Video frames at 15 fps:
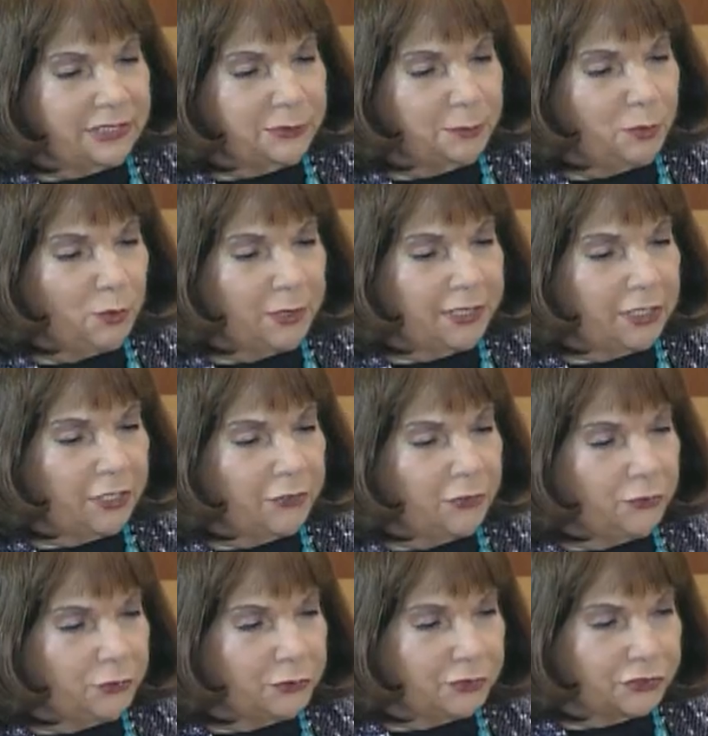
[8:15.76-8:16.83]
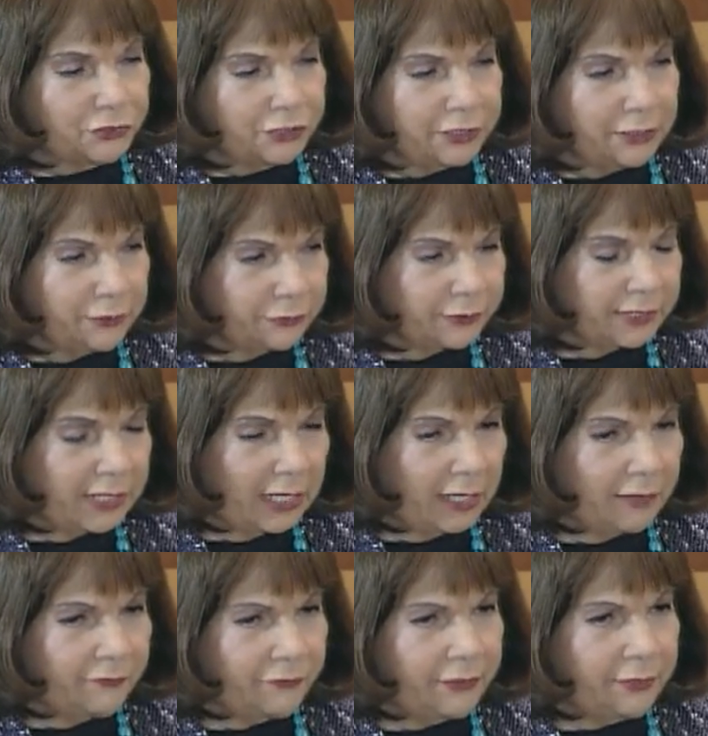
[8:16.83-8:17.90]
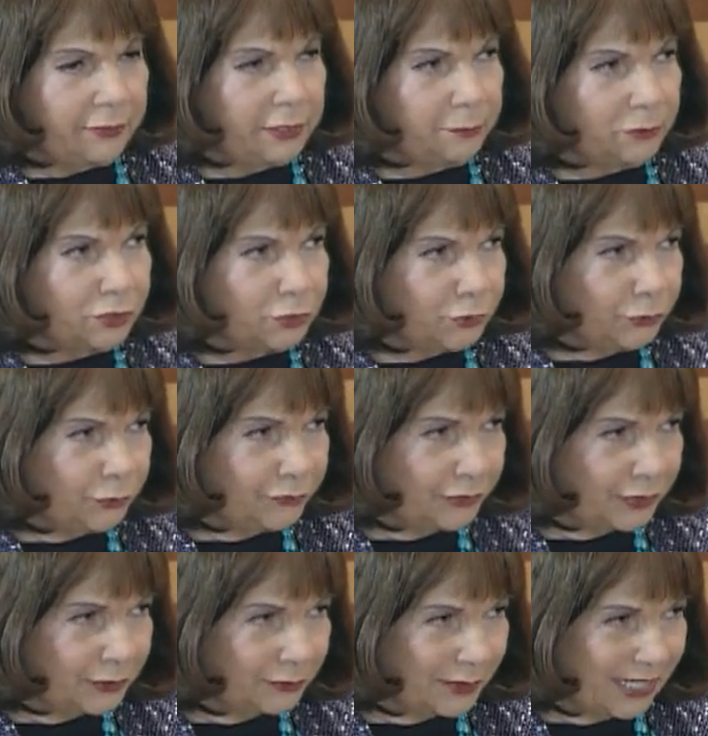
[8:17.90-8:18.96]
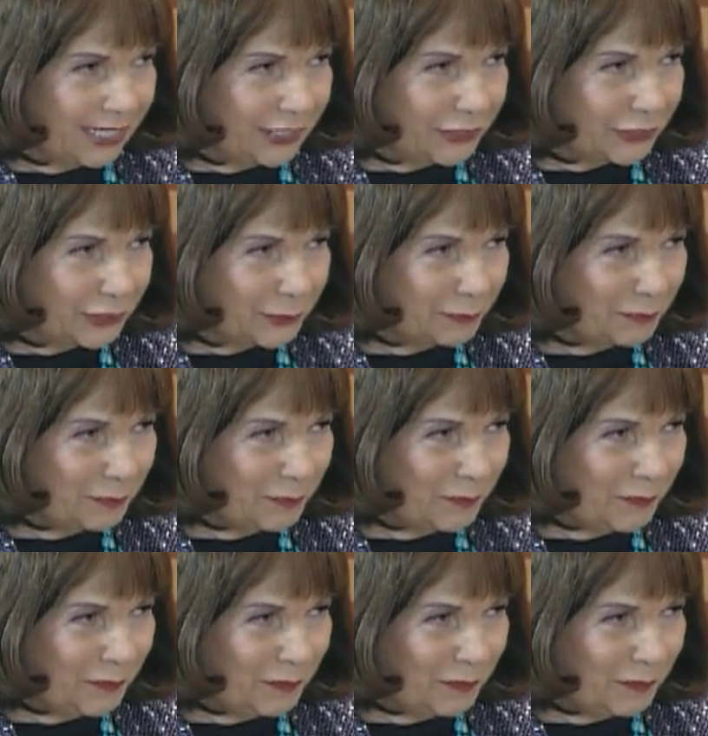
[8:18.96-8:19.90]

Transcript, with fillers: point your children are very mature for their age. Well,